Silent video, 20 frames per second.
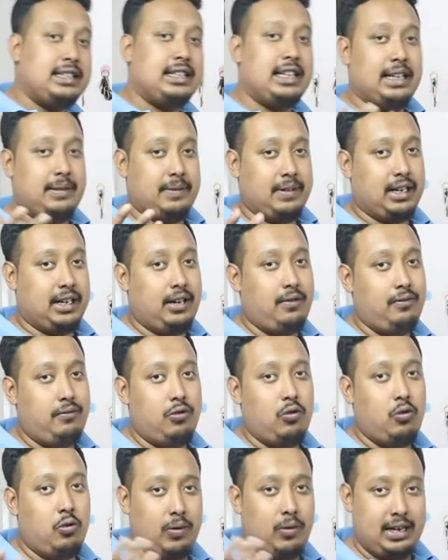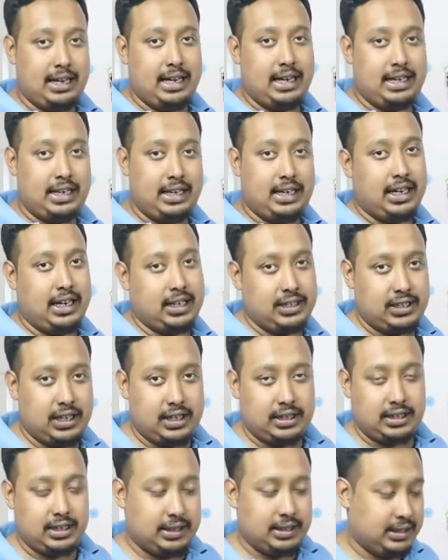it become 180 degrees
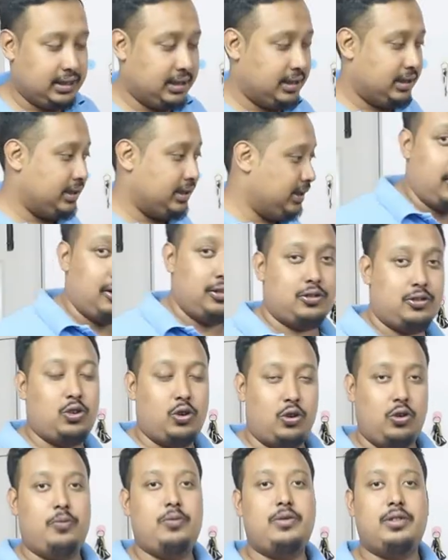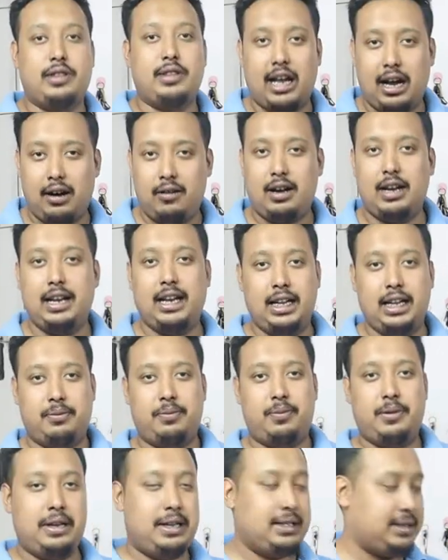Celsius. So now our heat
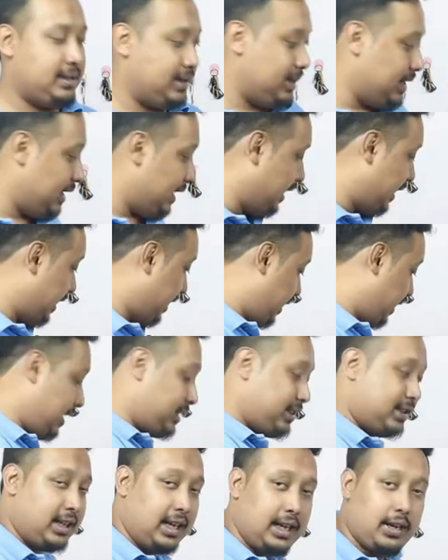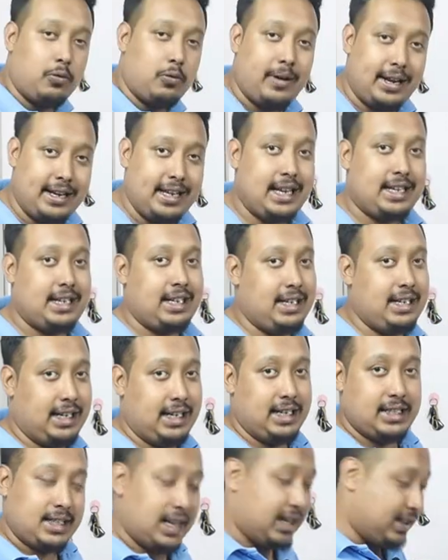press reached it 180 degrees
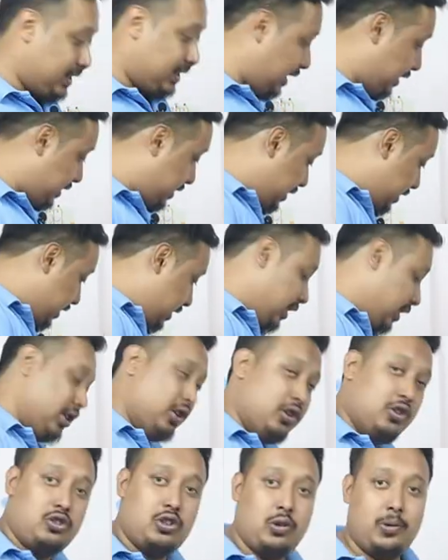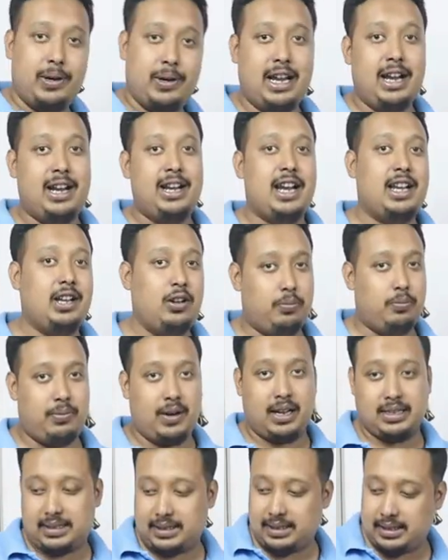Celsius. So we are ready to
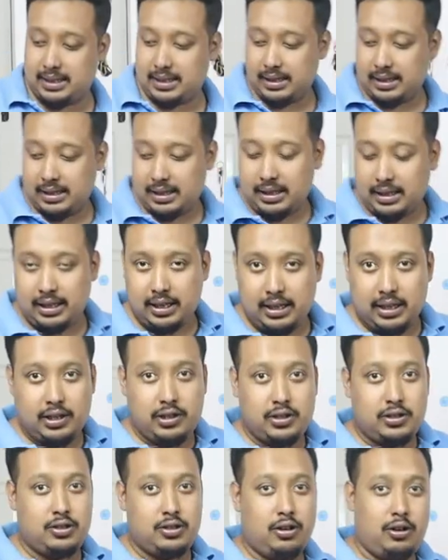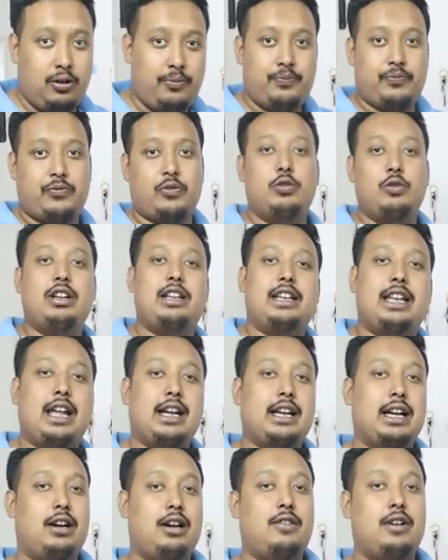press. So we'll
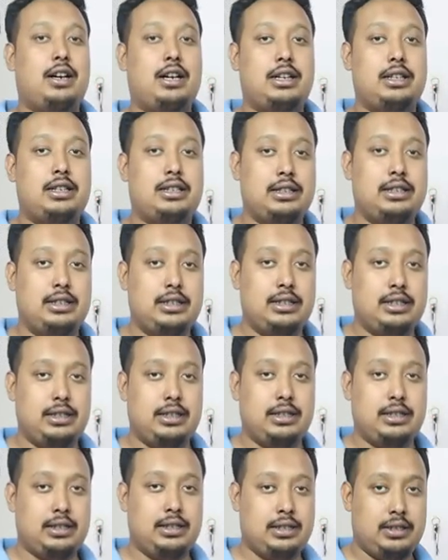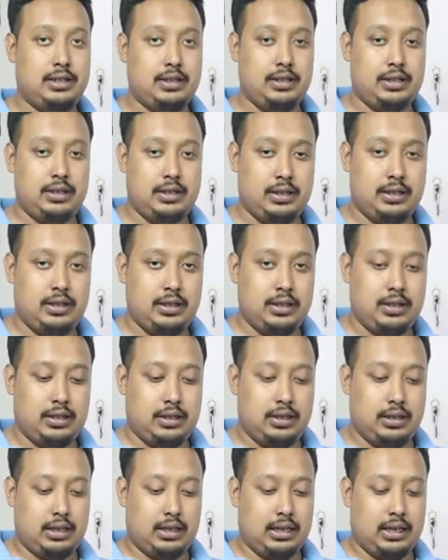take our
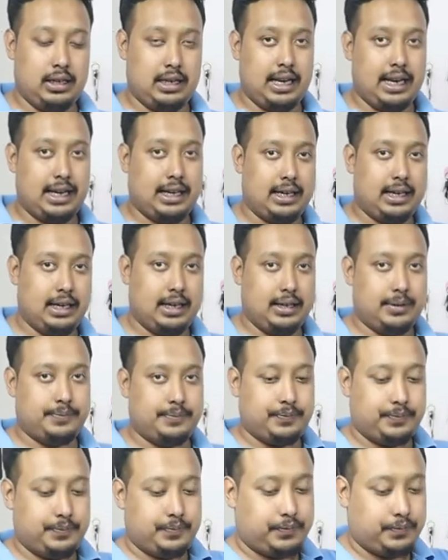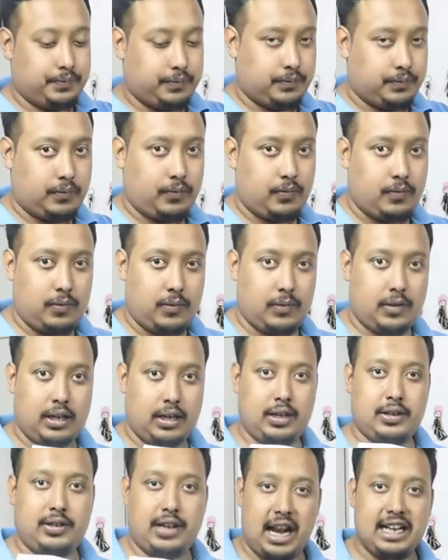
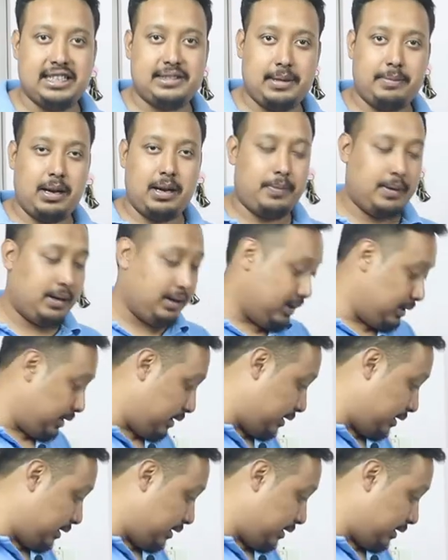transfer paper,